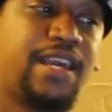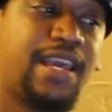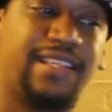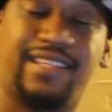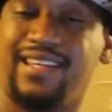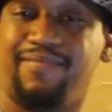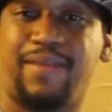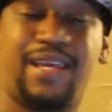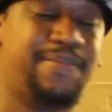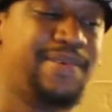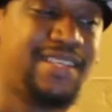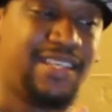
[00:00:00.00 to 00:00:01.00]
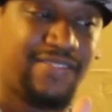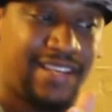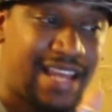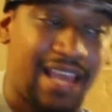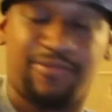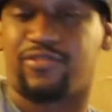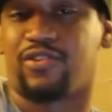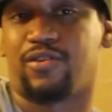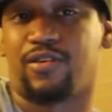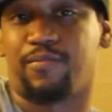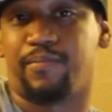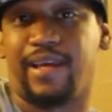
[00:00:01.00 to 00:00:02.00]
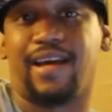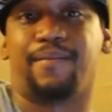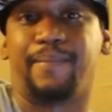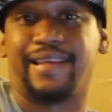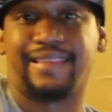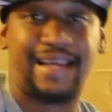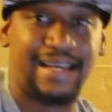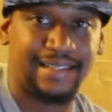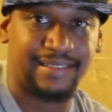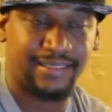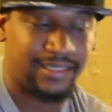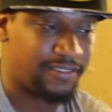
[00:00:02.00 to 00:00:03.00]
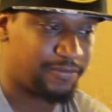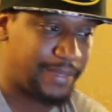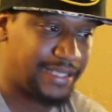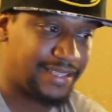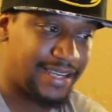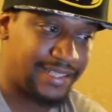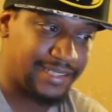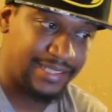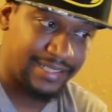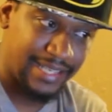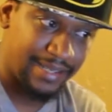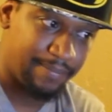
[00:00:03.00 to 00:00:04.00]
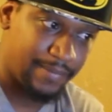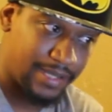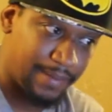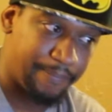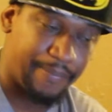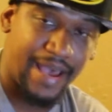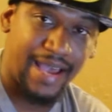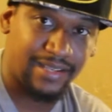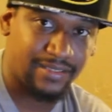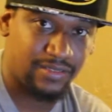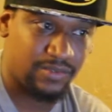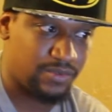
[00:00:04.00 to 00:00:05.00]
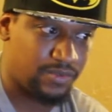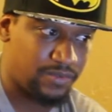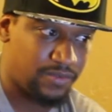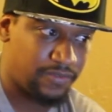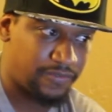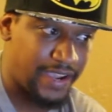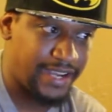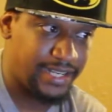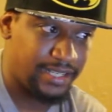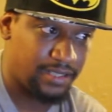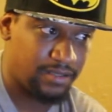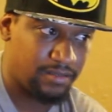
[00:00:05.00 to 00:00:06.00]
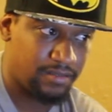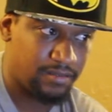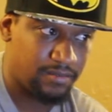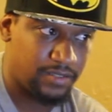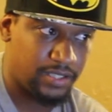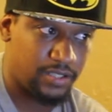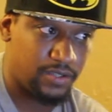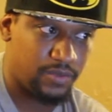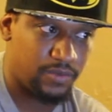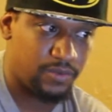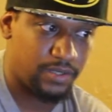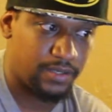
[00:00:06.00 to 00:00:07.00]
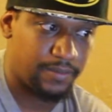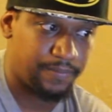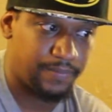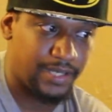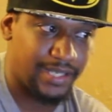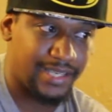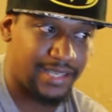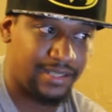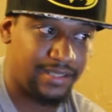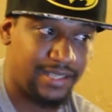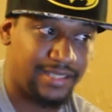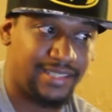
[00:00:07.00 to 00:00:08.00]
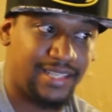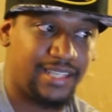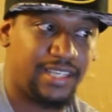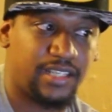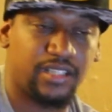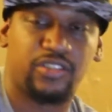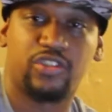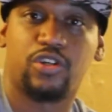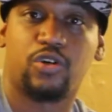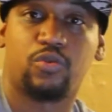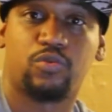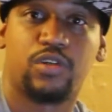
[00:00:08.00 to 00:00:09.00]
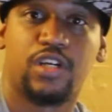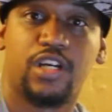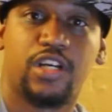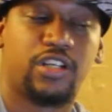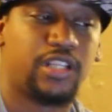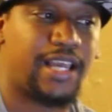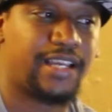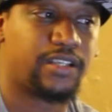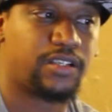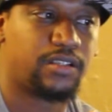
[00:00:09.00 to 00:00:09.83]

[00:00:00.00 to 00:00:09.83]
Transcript: And then maybe even after Maidana, if Maidana could come back to fighting, you know, again, and then he could, you know, like,